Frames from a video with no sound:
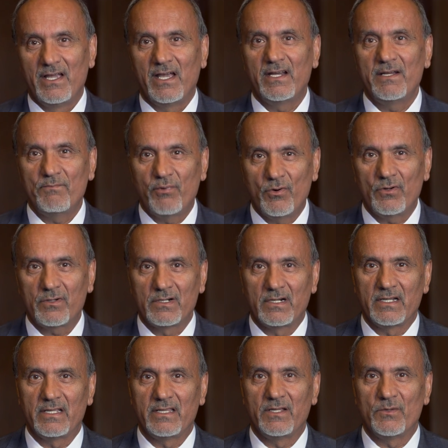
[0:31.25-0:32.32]
And
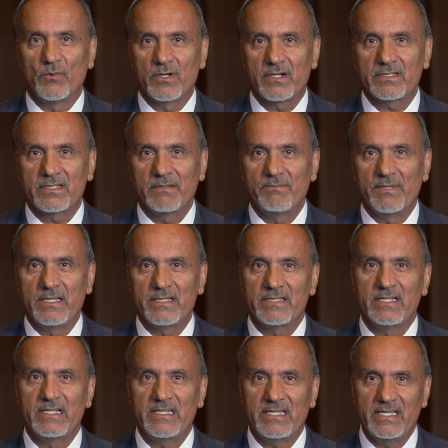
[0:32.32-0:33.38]
importantly, the WorkSafe
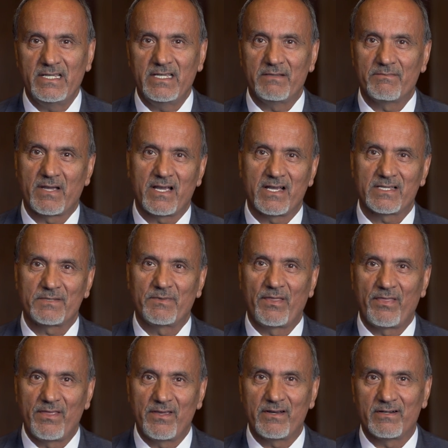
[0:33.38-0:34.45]
BC team has
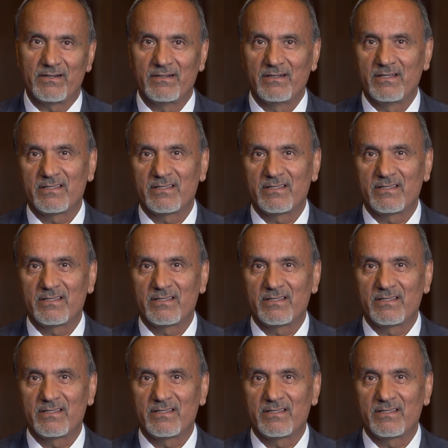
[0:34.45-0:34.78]
been there